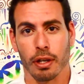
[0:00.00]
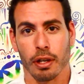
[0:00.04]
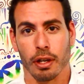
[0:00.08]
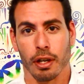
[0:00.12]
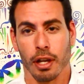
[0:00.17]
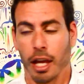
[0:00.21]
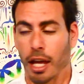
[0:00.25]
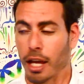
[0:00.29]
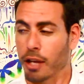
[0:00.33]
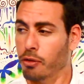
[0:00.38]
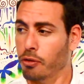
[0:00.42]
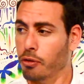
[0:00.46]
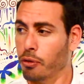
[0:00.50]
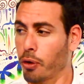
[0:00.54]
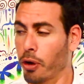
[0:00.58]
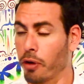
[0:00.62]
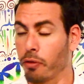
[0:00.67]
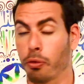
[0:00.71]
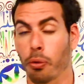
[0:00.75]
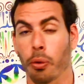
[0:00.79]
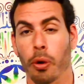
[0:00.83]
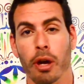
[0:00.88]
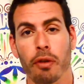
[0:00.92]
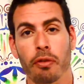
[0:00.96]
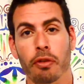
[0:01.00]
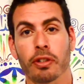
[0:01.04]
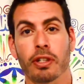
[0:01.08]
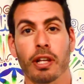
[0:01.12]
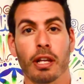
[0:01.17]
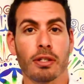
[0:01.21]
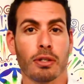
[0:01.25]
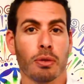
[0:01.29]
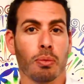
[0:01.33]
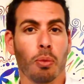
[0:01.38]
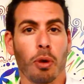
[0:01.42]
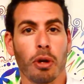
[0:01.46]
And for whoever
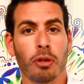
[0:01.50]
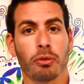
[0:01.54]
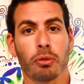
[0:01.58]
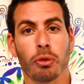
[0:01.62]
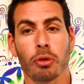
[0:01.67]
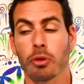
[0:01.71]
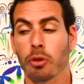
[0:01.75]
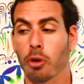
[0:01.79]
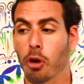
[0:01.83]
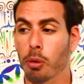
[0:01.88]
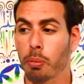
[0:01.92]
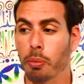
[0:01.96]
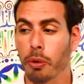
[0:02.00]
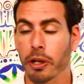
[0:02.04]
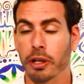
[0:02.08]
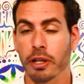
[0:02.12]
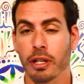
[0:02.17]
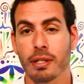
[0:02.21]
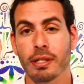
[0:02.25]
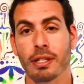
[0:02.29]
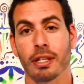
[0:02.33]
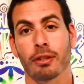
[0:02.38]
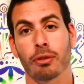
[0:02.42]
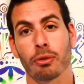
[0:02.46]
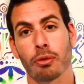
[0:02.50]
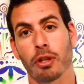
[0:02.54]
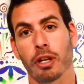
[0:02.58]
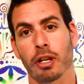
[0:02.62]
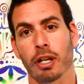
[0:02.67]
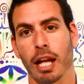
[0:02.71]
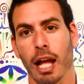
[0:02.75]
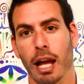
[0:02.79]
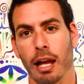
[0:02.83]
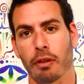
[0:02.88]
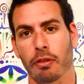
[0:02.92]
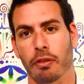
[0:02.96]
doesn't want to incorporate this into their
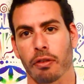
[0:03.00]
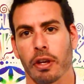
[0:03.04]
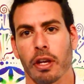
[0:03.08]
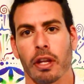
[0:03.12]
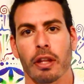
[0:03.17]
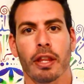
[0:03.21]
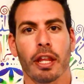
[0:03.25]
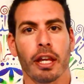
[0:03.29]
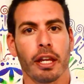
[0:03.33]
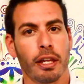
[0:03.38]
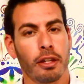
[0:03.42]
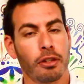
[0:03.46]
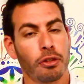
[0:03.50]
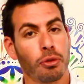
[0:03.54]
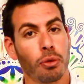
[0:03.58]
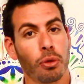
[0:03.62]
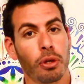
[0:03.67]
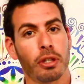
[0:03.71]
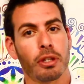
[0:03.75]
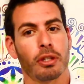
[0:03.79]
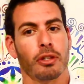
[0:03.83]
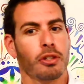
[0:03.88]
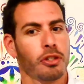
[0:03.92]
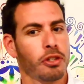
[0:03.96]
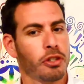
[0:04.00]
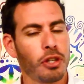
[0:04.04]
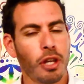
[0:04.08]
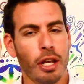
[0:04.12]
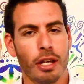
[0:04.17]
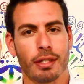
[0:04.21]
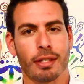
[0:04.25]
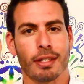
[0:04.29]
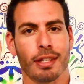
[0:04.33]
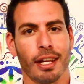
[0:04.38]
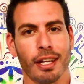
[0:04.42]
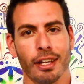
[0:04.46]
life, they can do it
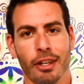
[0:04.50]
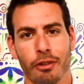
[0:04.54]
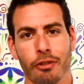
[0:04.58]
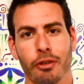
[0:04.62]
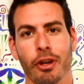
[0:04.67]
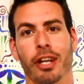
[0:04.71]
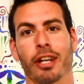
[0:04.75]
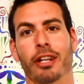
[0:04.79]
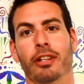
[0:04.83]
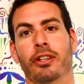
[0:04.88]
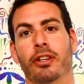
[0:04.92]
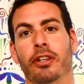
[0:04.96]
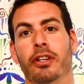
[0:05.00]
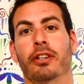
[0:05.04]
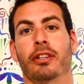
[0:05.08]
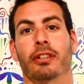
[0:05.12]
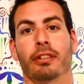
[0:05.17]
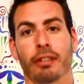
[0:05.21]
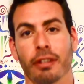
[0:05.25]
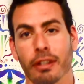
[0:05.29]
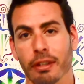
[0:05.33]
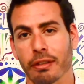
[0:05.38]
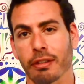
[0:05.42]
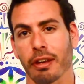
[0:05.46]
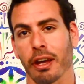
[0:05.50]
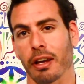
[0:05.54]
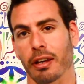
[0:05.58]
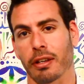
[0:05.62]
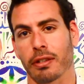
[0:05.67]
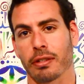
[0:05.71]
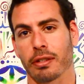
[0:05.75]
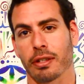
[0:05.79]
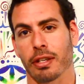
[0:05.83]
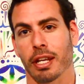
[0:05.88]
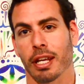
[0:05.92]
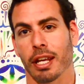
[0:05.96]
just like a regular
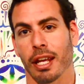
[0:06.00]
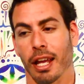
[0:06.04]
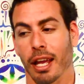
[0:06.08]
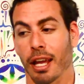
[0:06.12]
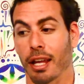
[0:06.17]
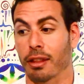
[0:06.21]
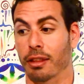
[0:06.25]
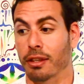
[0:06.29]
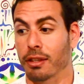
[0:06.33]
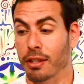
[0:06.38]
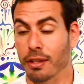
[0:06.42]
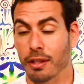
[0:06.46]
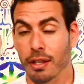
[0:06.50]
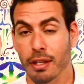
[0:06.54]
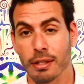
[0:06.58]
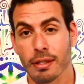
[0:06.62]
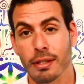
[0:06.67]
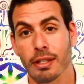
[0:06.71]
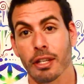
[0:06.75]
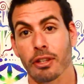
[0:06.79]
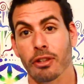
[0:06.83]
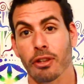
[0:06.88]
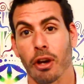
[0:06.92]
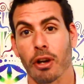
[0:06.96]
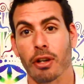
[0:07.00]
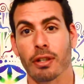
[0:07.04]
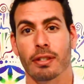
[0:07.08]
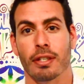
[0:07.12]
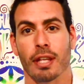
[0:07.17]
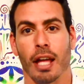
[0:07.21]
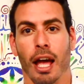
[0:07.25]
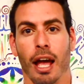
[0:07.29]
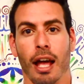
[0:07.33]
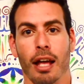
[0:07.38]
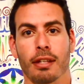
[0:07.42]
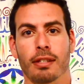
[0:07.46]
detox. And this detox
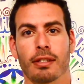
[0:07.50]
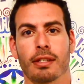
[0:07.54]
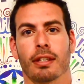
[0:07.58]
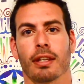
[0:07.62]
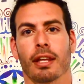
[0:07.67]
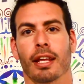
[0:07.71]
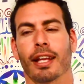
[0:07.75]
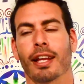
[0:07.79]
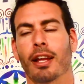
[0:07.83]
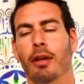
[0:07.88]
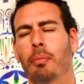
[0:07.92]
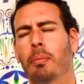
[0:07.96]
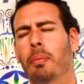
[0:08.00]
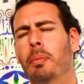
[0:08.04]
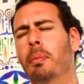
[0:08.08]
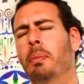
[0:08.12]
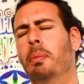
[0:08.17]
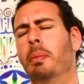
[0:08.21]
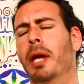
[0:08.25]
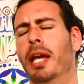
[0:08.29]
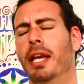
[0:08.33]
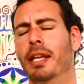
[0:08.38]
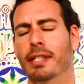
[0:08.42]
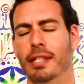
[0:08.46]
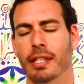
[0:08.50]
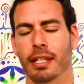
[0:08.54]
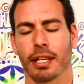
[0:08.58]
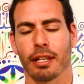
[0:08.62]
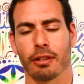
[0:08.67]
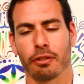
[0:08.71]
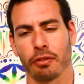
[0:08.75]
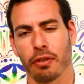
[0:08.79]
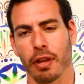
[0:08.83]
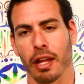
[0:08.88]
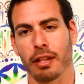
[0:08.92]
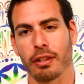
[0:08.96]
has an amazing
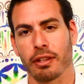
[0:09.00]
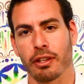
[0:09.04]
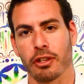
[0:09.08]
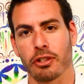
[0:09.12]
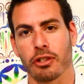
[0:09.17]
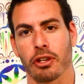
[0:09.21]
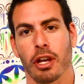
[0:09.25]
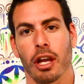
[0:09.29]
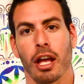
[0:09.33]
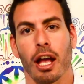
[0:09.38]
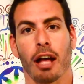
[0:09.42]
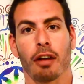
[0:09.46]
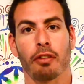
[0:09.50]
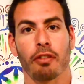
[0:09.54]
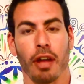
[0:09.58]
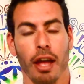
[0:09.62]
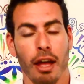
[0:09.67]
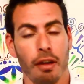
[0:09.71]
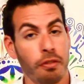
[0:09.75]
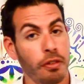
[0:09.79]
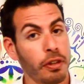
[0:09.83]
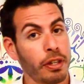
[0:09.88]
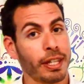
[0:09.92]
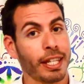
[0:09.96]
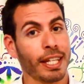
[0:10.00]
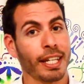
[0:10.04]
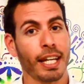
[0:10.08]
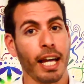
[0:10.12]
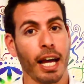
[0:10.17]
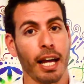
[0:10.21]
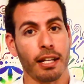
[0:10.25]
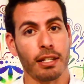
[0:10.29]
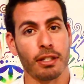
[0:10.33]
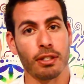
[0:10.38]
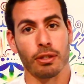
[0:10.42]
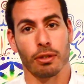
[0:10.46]
advantage of having the
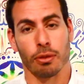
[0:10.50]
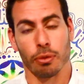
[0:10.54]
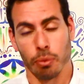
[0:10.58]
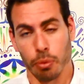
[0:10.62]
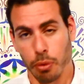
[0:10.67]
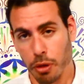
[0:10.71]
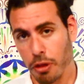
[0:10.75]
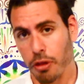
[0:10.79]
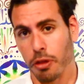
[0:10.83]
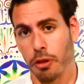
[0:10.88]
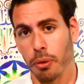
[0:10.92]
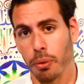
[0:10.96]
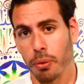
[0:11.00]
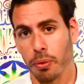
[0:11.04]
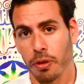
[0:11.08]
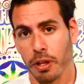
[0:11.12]
guides with you